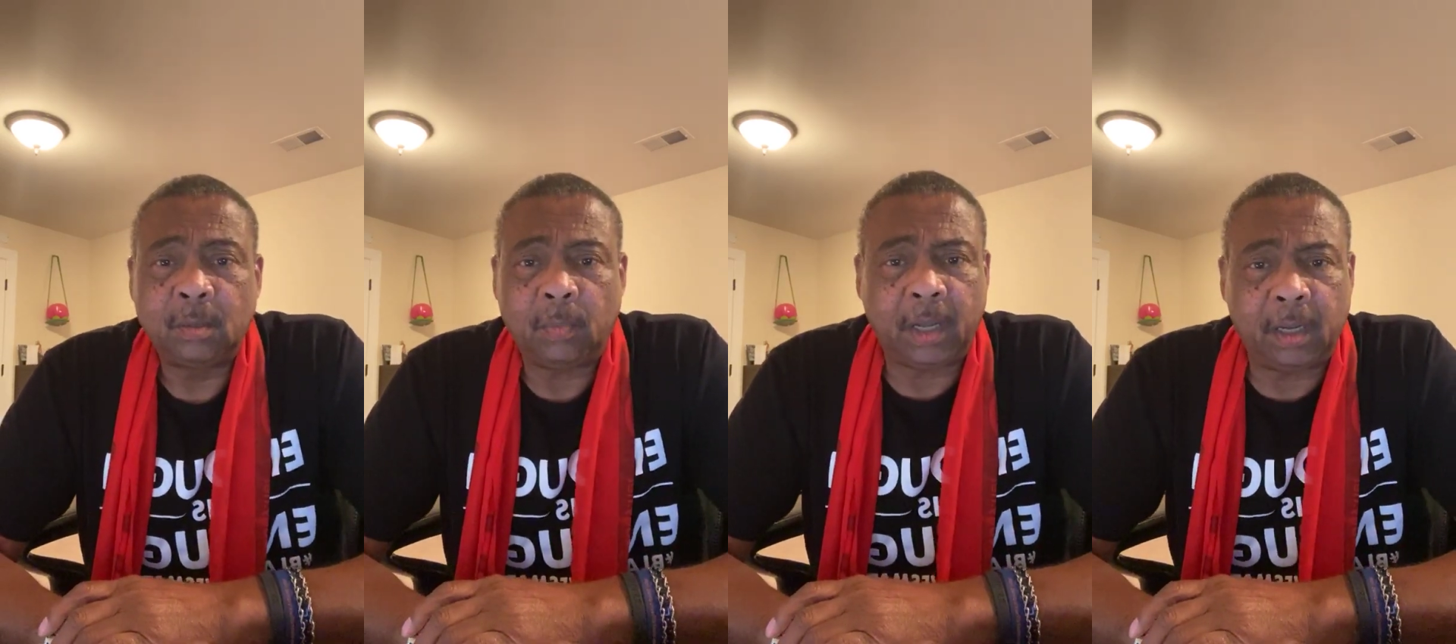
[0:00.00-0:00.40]

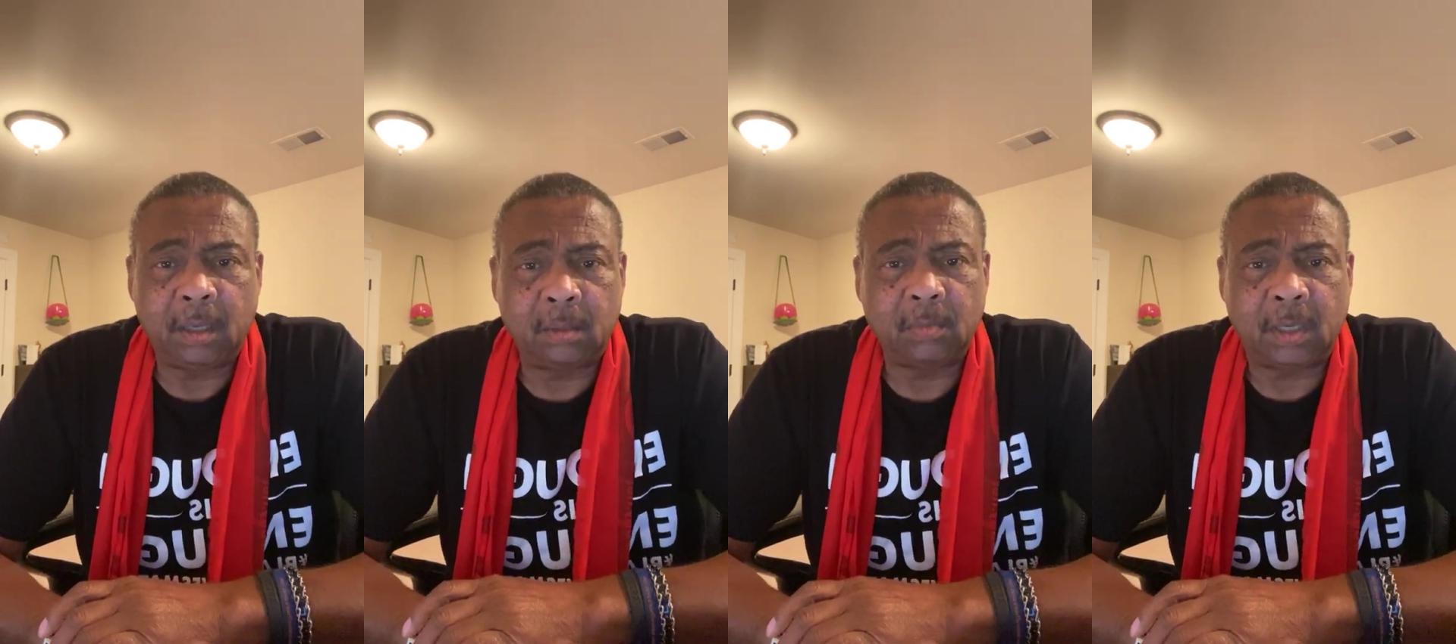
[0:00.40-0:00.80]

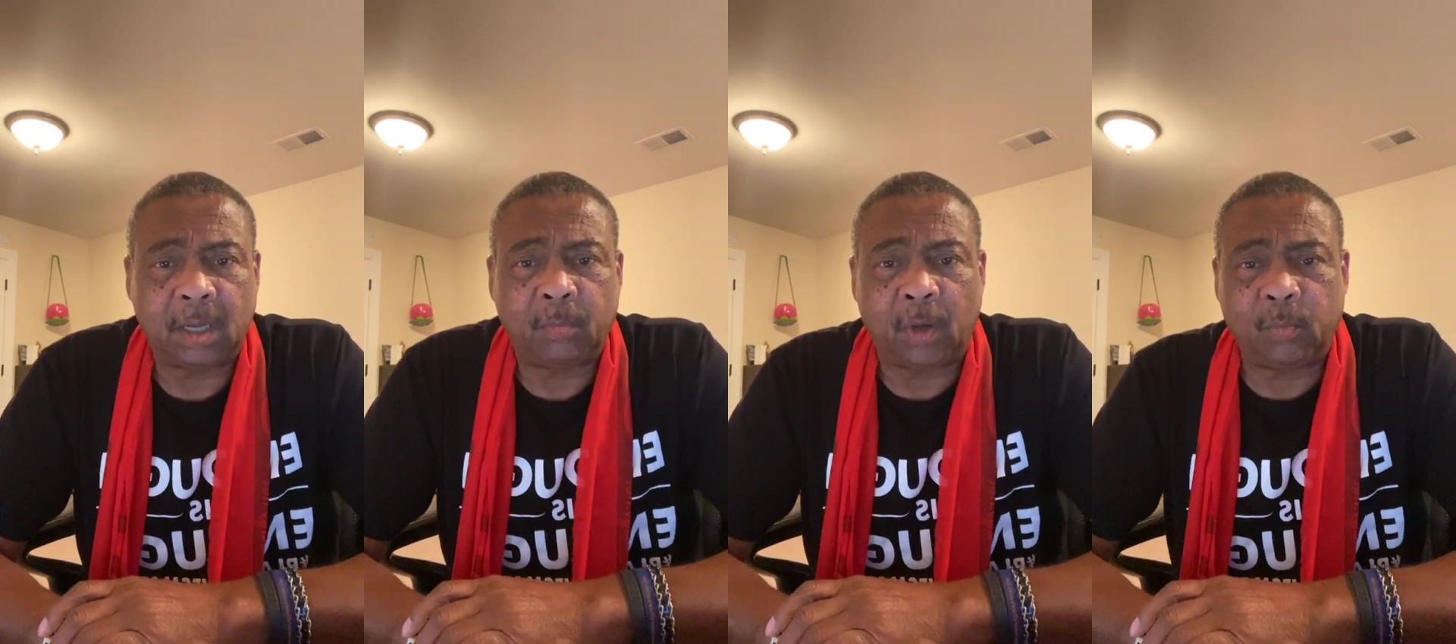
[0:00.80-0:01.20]

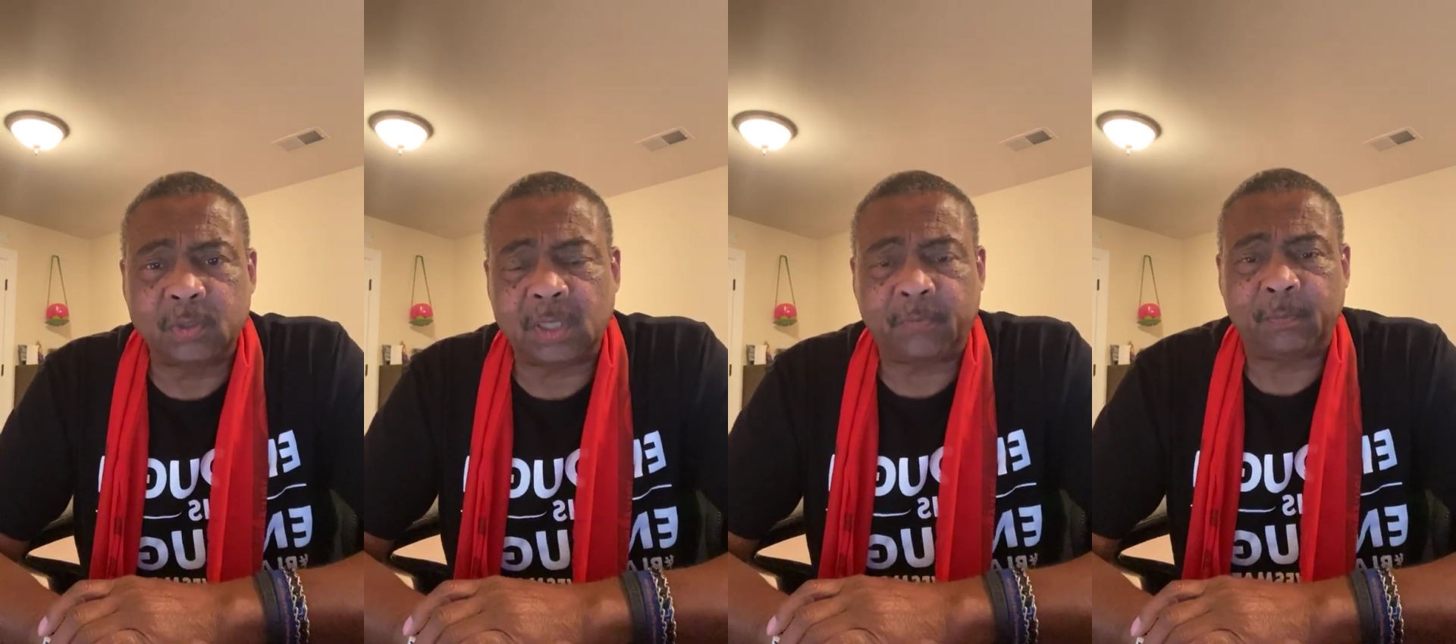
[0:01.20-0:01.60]
I'm
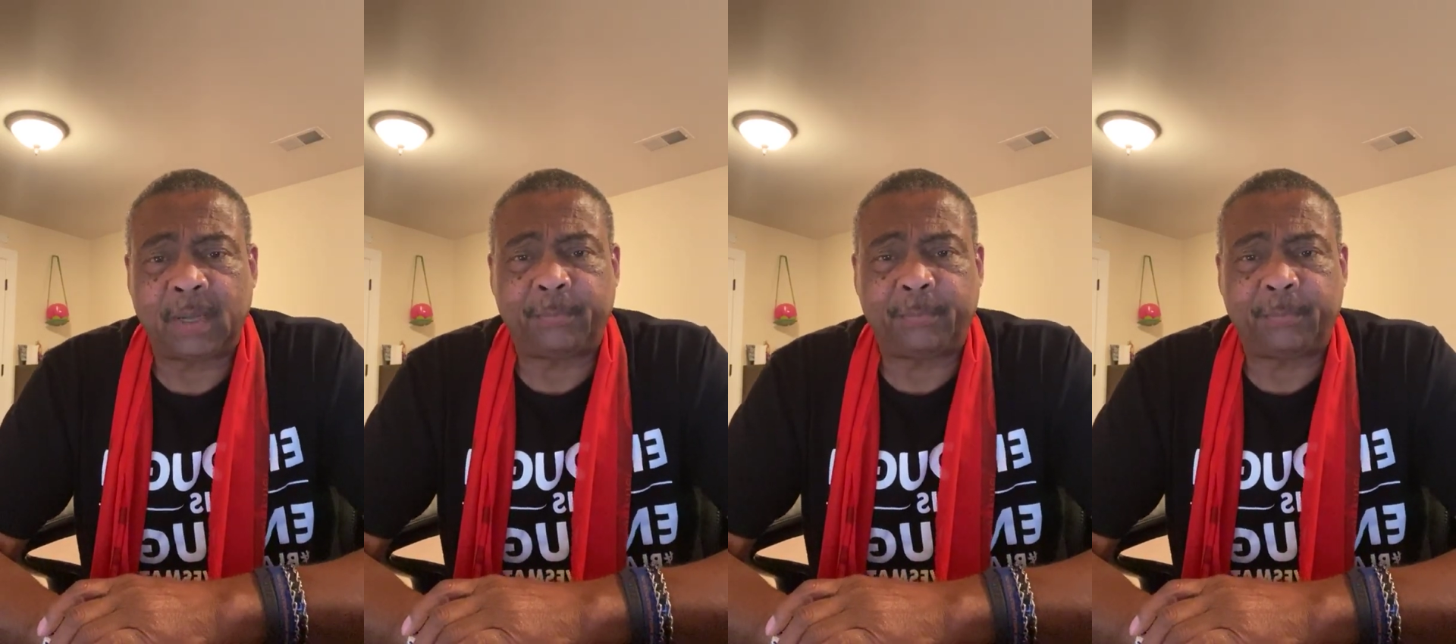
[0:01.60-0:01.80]
almost up for my